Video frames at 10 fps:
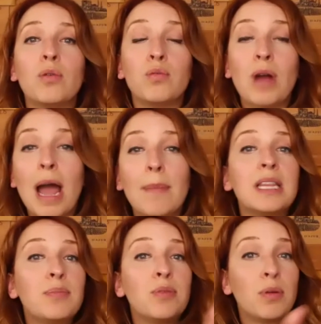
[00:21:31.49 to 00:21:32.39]

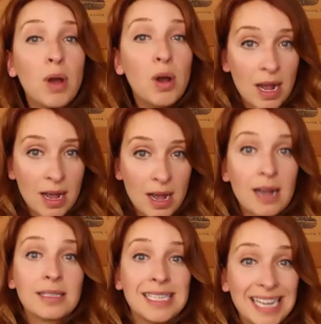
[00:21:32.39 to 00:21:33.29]
rapidly promote
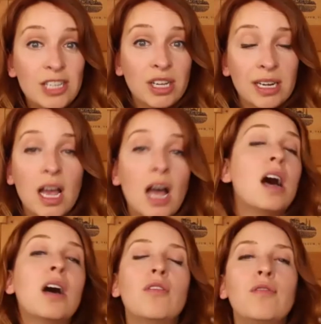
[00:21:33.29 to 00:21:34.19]
oxidation
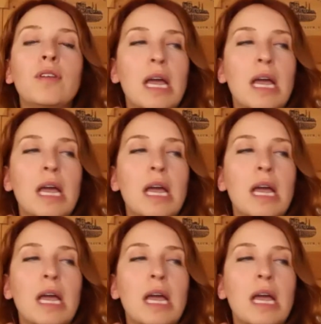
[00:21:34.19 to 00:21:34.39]
of